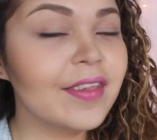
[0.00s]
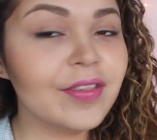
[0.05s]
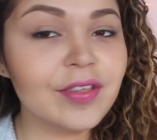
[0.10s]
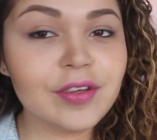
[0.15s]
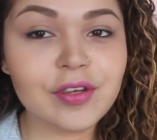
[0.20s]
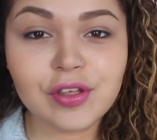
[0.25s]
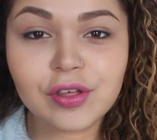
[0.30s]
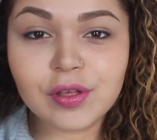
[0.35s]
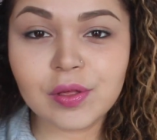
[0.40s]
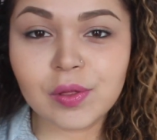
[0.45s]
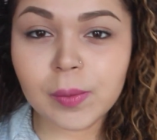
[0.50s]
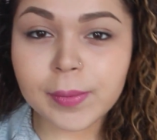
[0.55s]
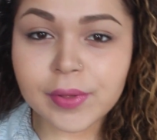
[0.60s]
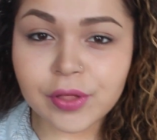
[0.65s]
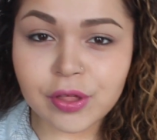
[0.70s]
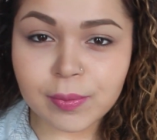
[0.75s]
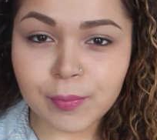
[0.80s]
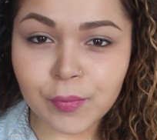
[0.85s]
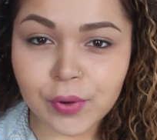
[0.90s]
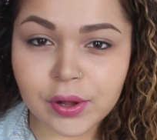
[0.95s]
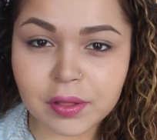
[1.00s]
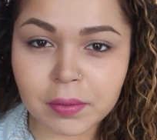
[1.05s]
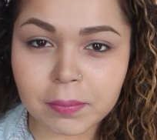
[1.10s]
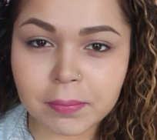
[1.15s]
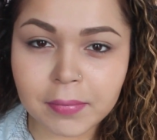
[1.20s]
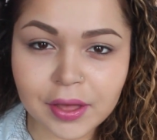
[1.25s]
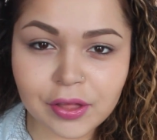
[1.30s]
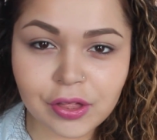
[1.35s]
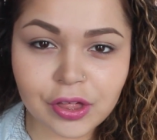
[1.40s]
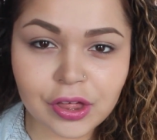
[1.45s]
There's just so much more
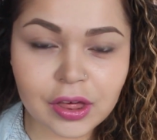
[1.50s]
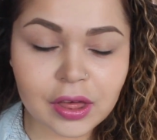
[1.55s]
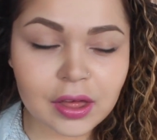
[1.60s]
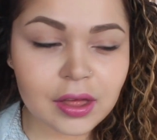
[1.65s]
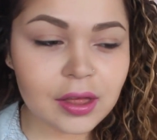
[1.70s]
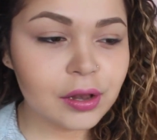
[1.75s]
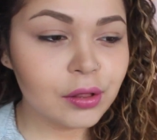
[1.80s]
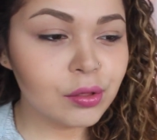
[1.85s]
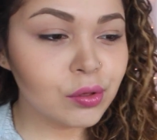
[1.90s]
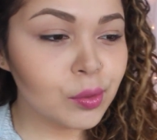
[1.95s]
dimension,